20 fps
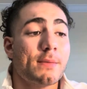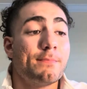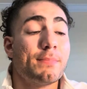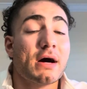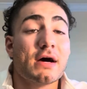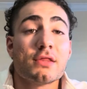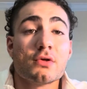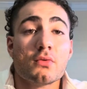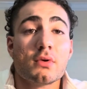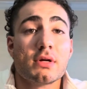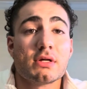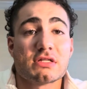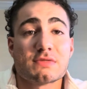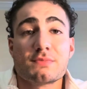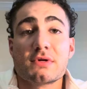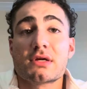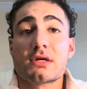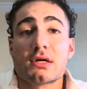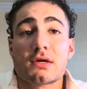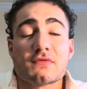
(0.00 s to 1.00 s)
By the way,
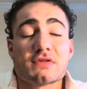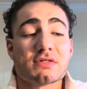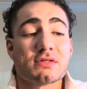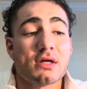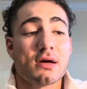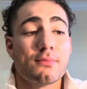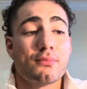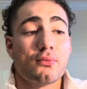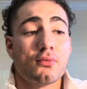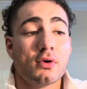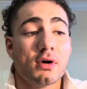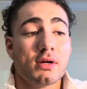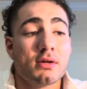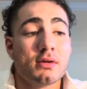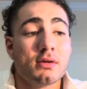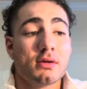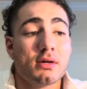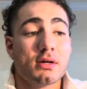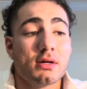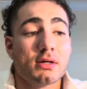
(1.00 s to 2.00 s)
speaking of step
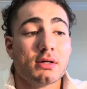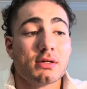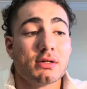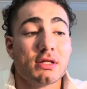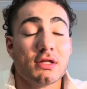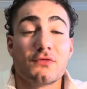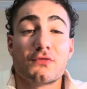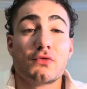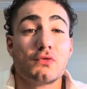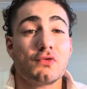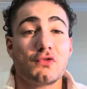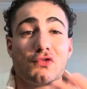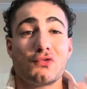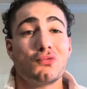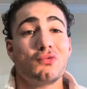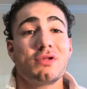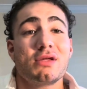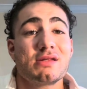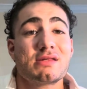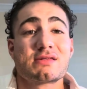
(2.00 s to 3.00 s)
one, uh, if you do
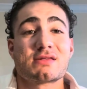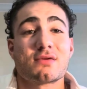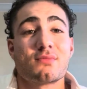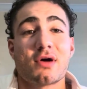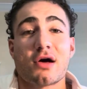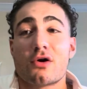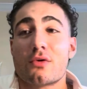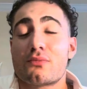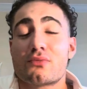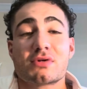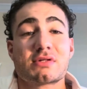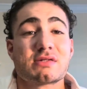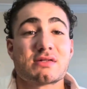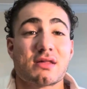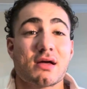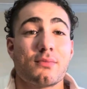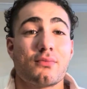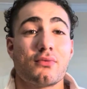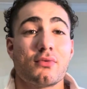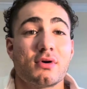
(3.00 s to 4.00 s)
need some help with
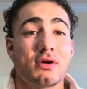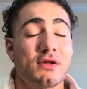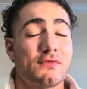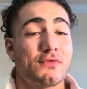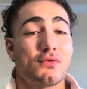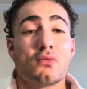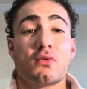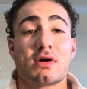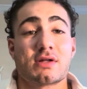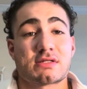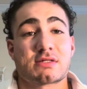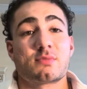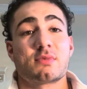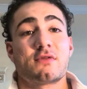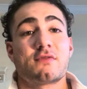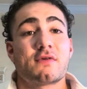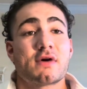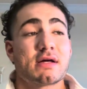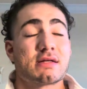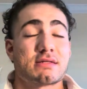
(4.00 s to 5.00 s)
step one, if you want some
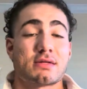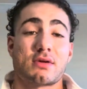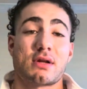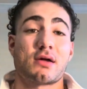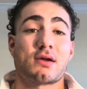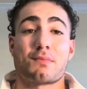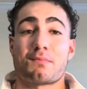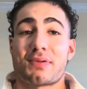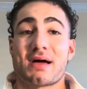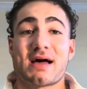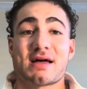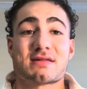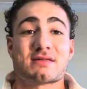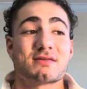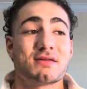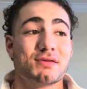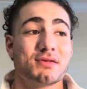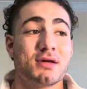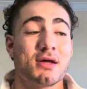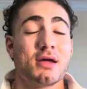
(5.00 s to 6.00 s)
advice on how to pass
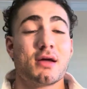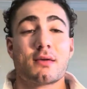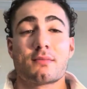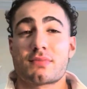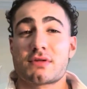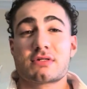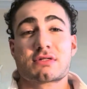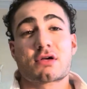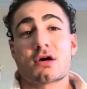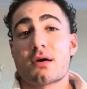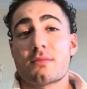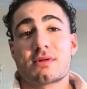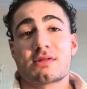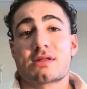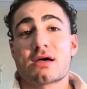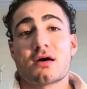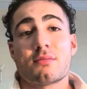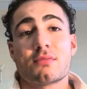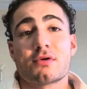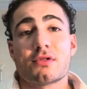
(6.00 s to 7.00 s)
it, please comment
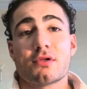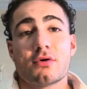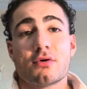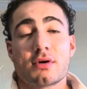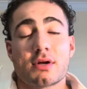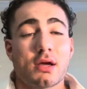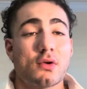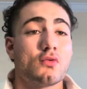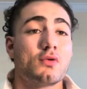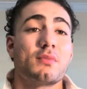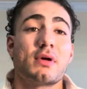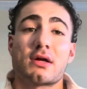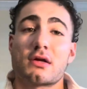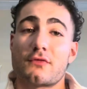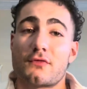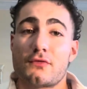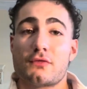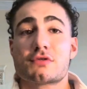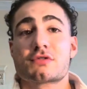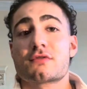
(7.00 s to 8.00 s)
down below and I will make a
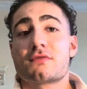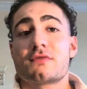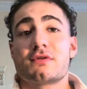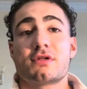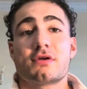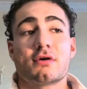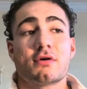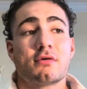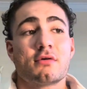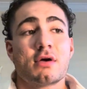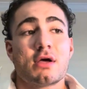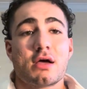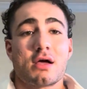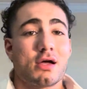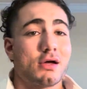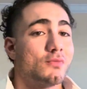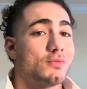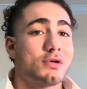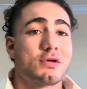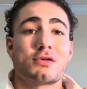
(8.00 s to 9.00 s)
future video
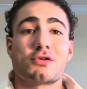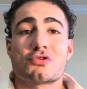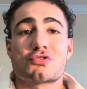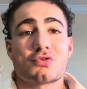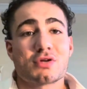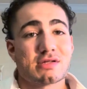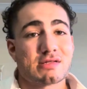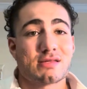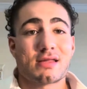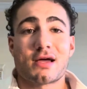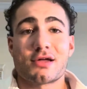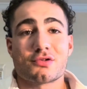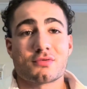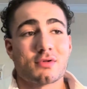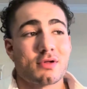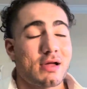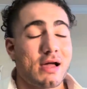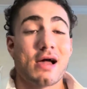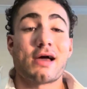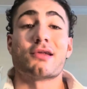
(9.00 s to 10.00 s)
and we can address that
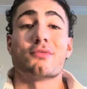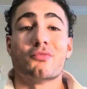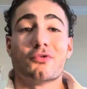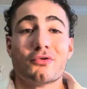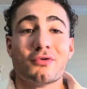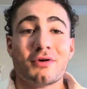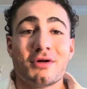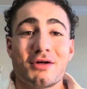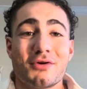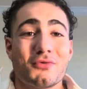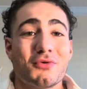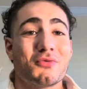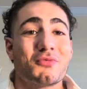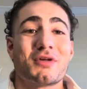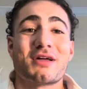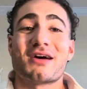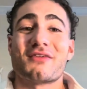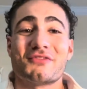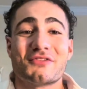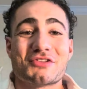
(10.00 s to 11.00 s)
animal when
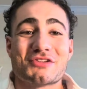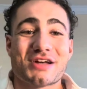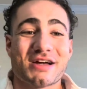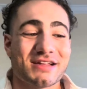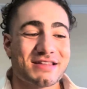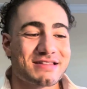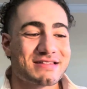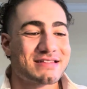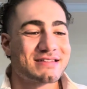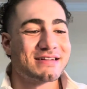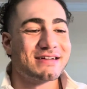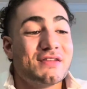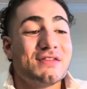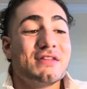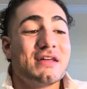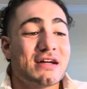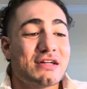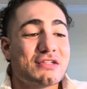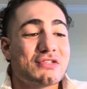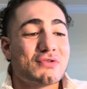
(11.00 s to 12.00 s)
we have the chance. The
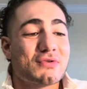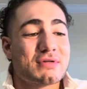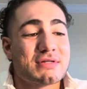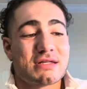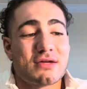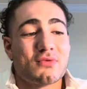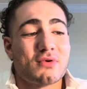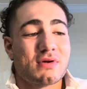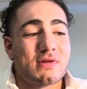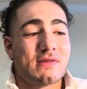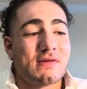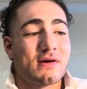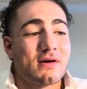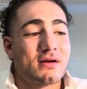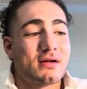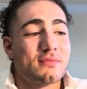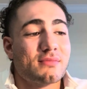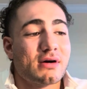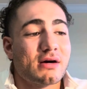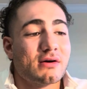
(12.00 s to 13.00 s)
next source I want to
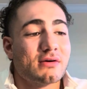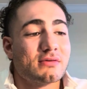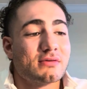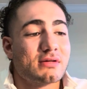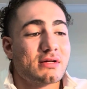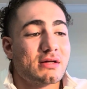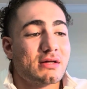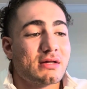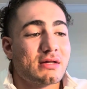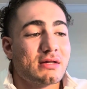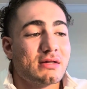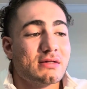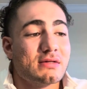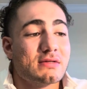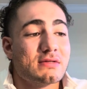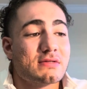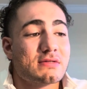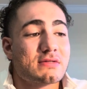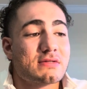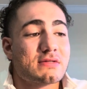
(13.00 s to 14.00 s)
talk about
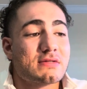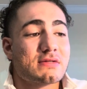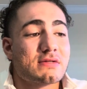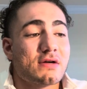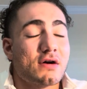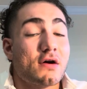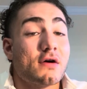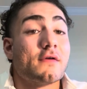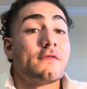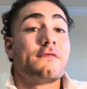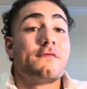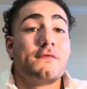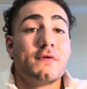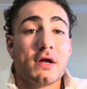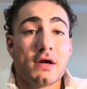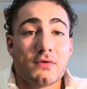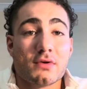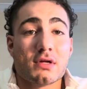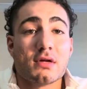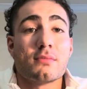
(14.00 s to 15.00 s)
is a
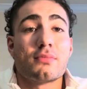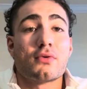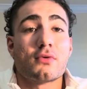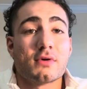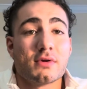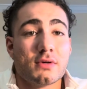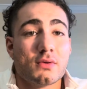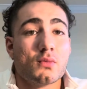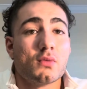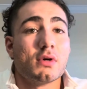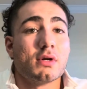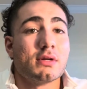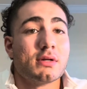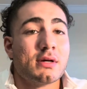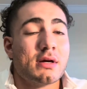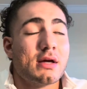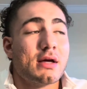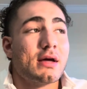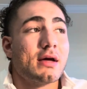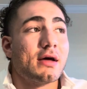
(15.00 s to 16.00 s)
very important one.
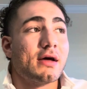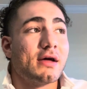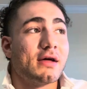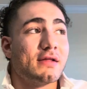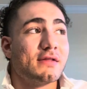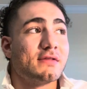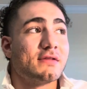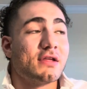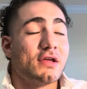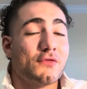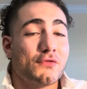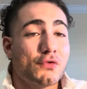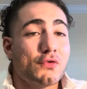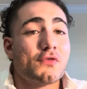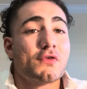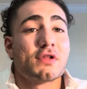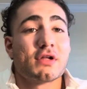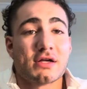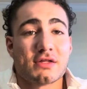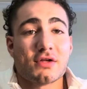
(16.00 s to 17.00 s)
And if
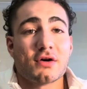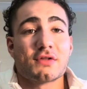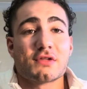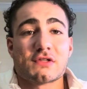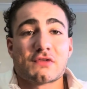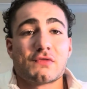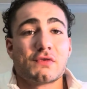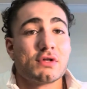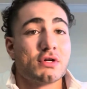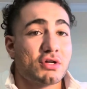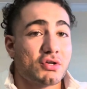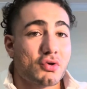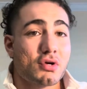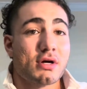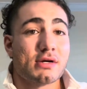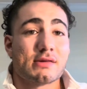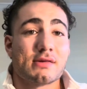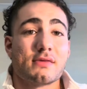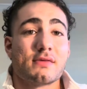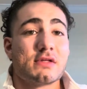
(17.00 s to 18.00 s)
you've clicked on this video and you
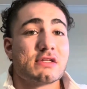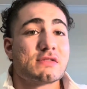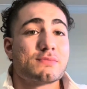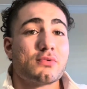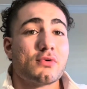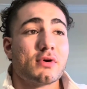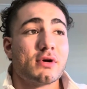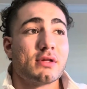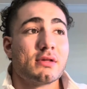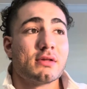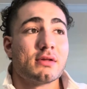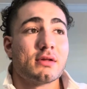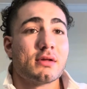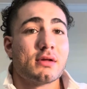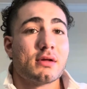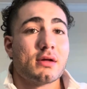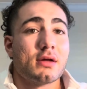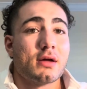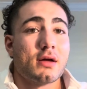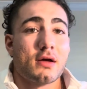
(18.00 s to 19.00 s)
got to this point,
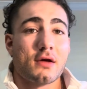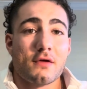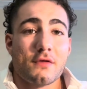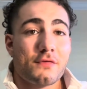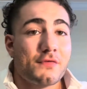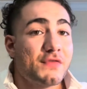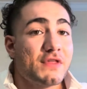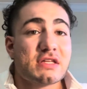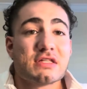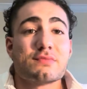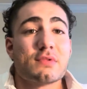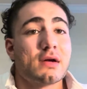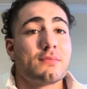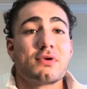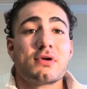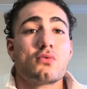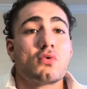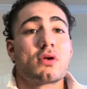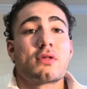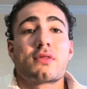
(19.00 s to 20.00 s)
this might
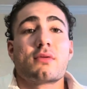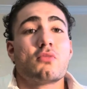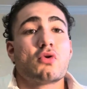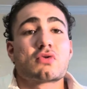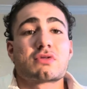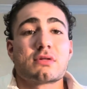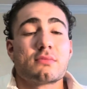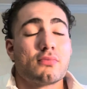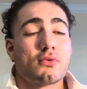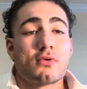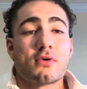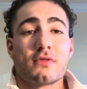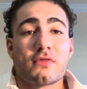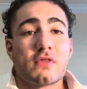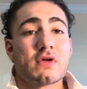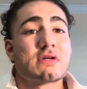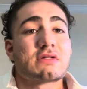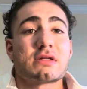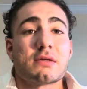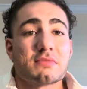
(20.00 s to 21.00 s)
be one of the most important
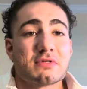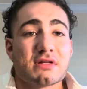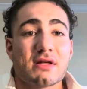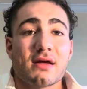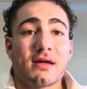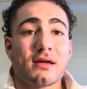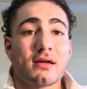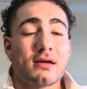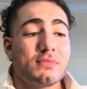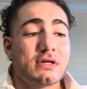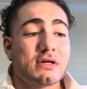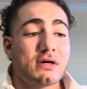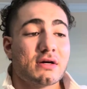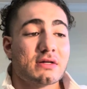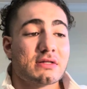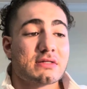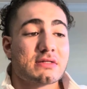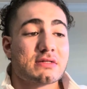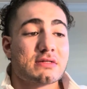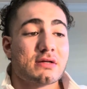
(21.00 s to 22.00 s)
things I'm saying
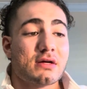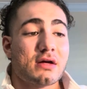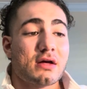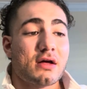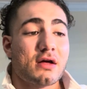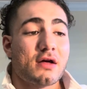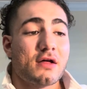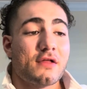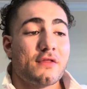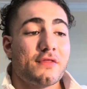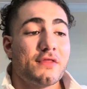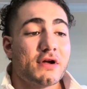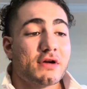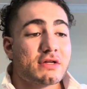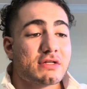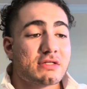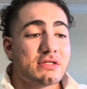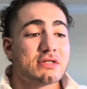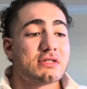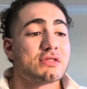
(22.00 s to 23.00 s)
because
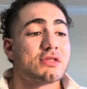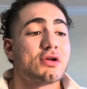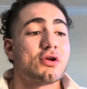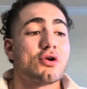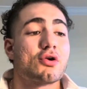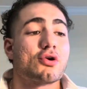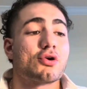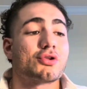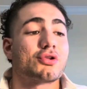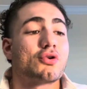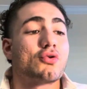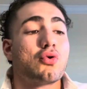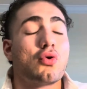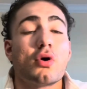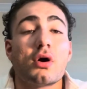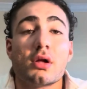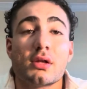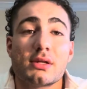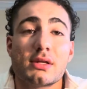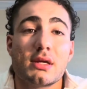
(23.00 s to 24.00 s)
there's this thing called
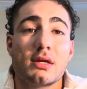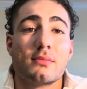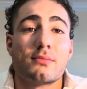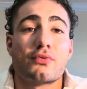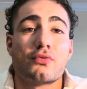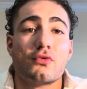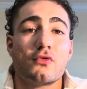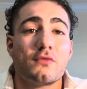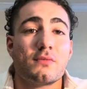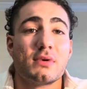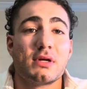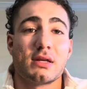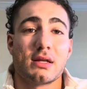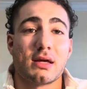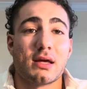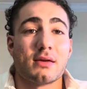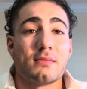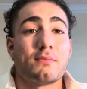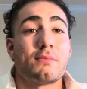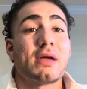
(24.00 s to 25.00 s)
quality improvement
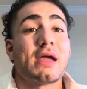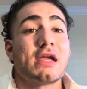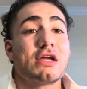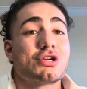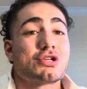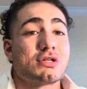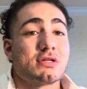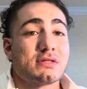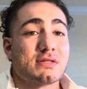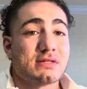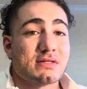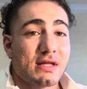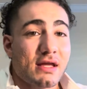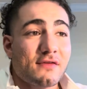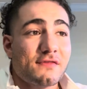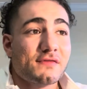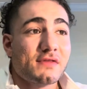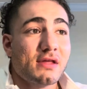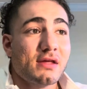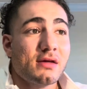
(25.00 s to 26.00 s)
and patient
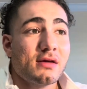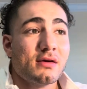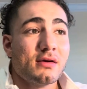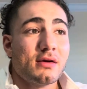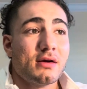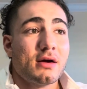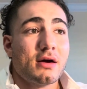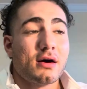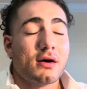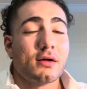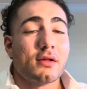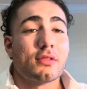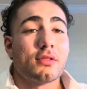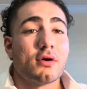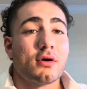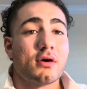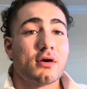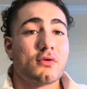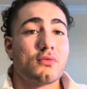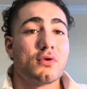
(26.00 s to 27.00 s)
safety,
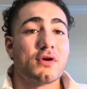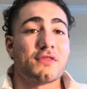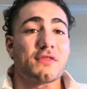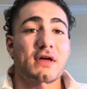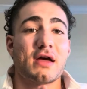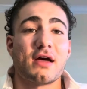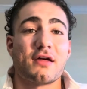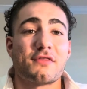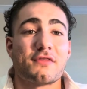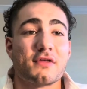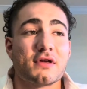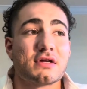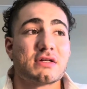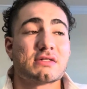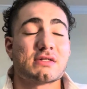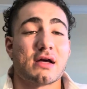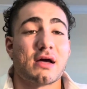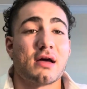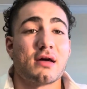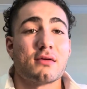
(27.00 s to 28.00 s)
along with
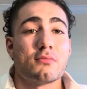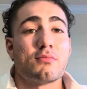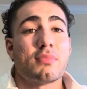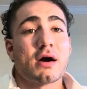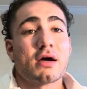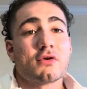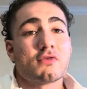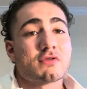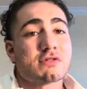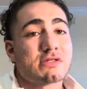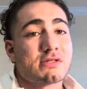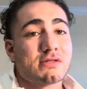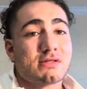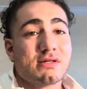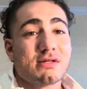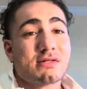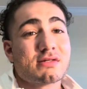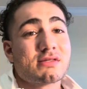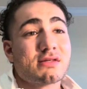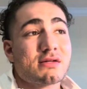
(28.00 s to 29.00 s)
ethics and
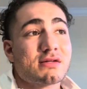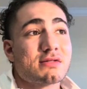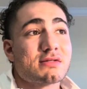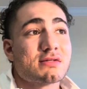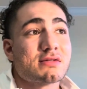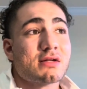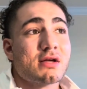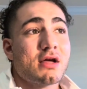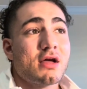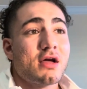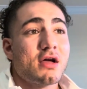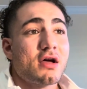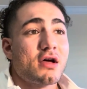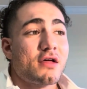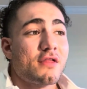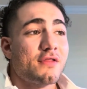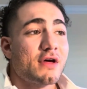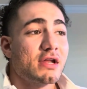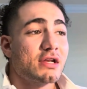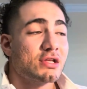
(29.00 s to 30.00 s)
biostatistics,
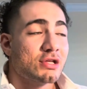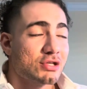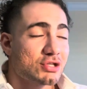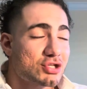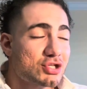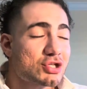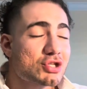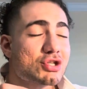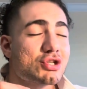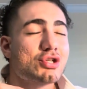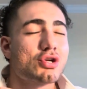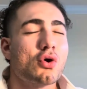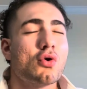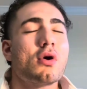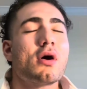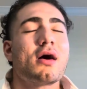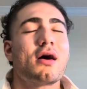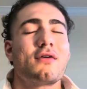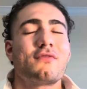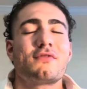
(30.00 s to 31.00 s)
that is
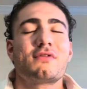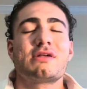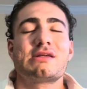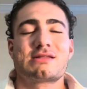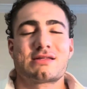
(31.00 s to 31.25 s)
so heavily